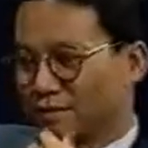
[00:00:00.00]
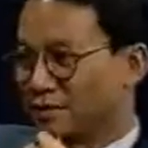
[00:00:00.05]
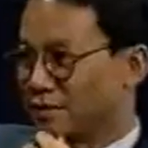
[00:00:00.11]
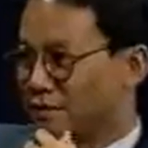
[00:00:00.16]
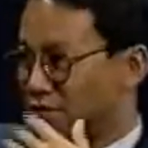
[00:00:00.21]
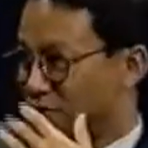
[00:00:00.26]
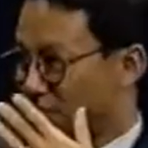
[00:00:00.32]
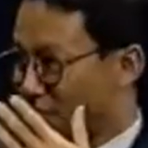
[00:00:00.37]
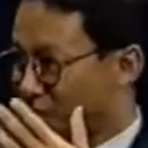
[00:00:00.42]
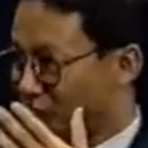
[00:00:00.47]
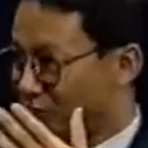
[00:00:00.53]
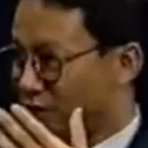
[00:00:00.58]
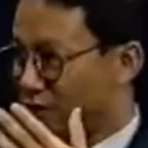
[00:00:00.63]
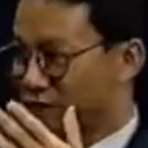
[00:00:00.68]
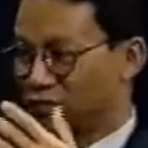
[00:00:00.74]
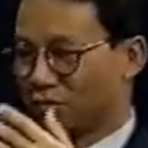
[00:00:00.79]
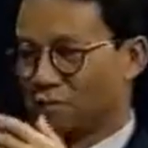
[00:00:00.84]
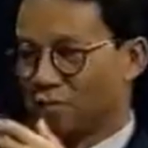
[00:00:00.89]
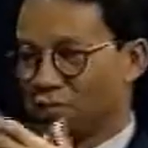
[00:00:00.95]

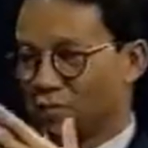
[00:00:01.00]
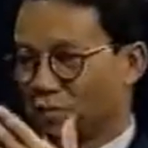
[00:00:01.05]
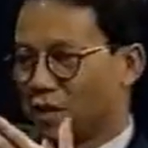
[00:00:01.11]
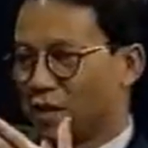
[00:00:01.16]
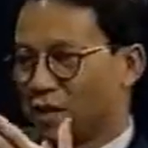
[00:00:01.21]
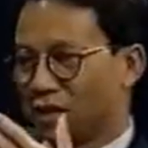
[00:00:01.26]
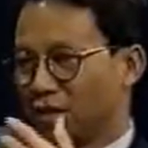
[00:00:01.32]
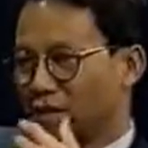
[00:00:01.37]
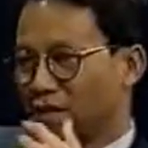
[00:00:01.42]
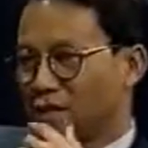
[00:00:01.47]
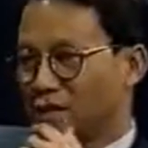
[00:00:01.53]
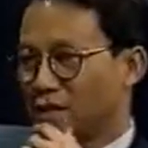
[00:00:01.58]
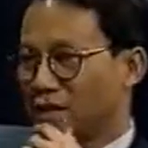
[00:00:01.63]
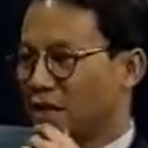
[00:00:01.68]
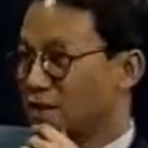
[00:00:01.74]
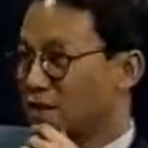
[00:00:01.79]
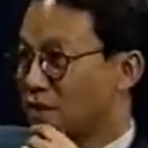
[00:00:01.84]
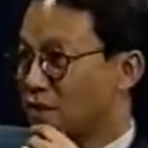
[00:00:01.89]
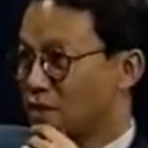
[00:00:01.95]
Christ or Buddha in the
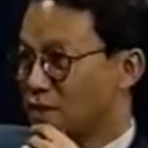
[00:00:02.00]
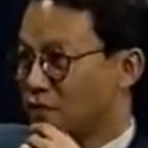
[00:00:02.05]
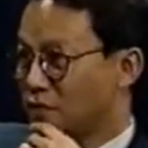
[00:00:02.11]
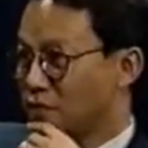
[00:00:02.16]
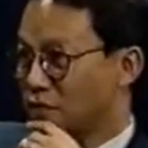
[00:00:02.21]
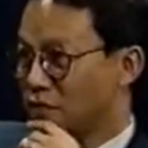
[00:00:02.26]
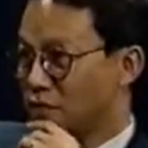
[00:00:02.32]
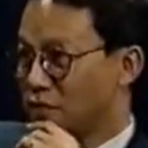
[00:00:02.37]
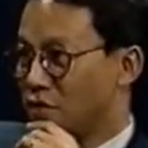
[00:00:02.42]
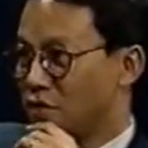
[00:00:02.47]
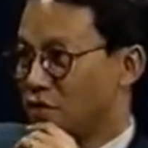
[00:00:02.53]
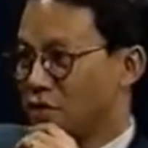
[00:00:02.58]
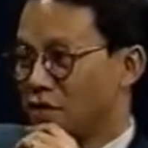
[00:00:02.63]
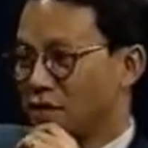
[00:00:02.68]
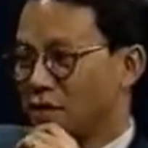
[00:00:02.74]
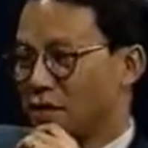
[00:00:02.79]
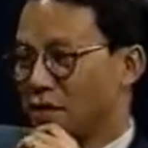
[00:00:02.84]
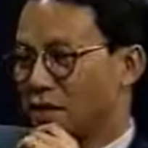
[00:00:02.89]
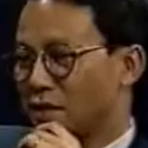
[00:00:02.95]
last thousands of years.
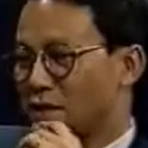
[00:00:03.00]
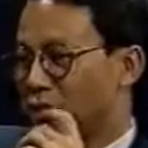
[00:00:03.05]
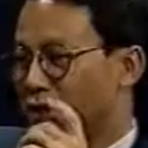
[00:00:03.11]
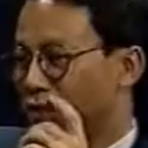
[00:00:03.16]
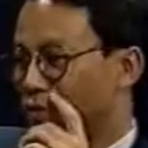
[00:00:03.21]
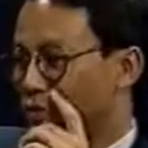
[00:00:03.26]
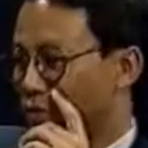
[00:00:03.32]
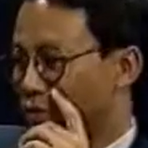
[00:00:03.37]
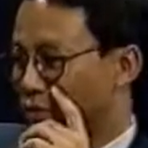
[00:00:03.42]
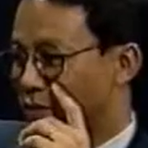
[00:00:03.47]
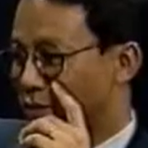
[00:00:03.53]
I would